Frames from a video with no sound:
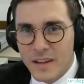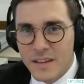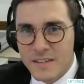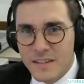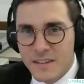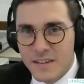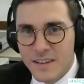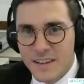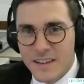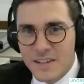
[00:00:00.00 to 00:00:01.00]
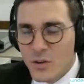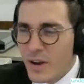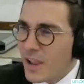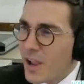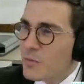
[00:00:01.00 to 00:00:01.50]
I guess so.
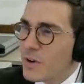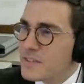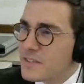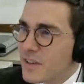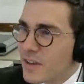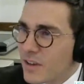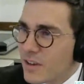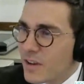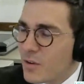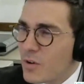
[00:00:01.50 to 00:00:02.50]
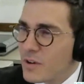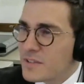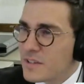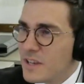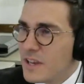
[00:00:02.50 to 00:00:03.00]
I
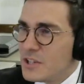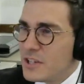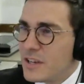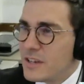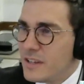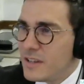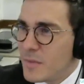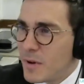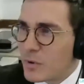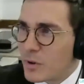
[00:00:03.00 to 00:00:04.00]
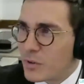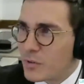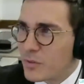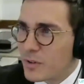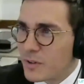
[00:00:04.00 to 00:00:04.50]
was an EAGE
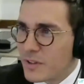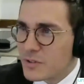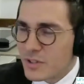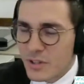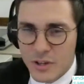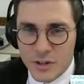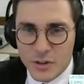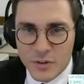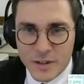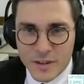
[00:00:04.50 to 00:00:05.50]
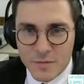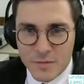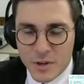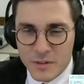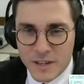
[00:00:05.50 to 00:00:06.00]
member years ago, and
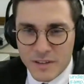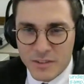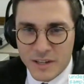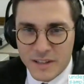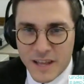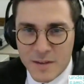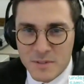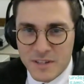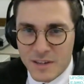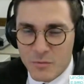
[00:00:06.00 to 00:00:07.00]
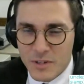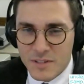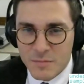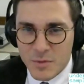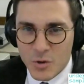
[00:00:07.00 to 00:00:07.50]
apparently I've let it lapse. And I went
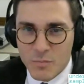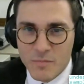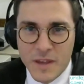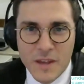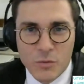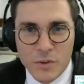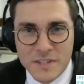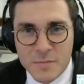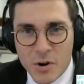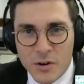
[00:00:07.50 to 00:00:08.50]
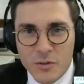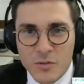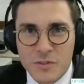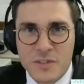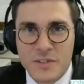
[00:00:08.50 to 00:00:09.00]
to go read some
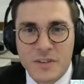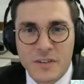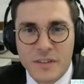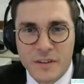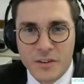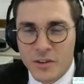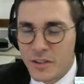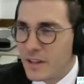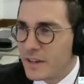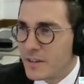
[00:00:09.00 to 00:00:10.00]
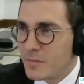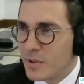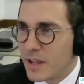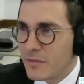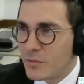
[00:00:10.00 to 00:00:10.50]
articles on their online
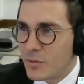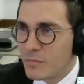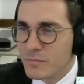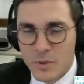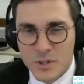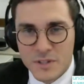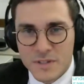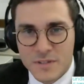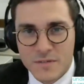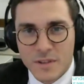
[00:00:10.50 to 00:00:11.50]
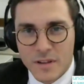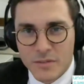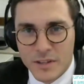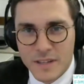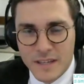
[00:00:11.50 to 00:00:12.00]
platform, which is
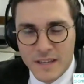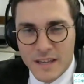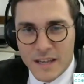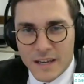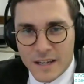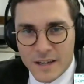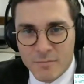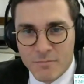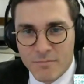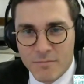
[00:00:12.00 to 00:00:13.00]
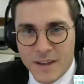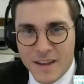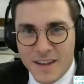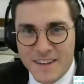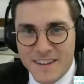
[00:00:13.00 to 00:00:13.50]
lovely.
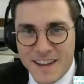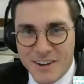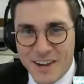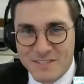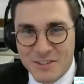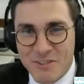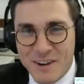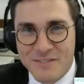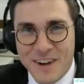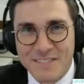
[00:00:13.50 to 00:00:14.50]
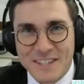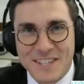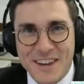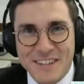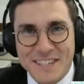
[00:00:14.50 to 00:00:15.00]
And now I have to wait 5 to
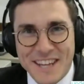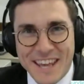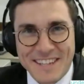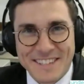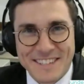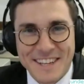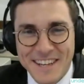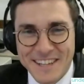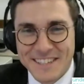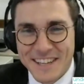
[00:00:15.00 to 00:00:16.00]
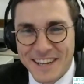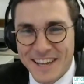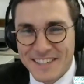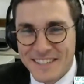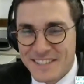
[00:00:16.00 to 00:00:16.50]
7 days to get
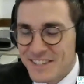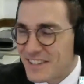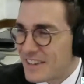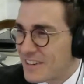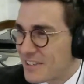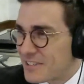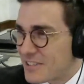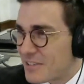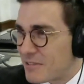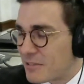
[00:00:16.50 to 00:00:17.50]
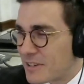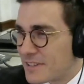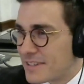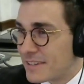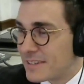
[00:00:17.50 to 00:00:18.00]
access to the articles that I want to
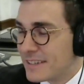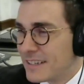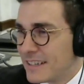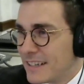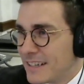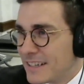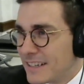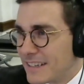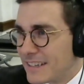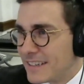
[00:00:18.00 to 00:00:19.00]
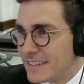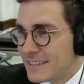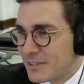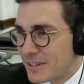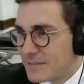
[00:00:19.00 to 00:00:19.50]
read. So that's
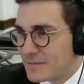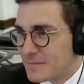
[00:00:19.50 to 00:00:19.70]
great.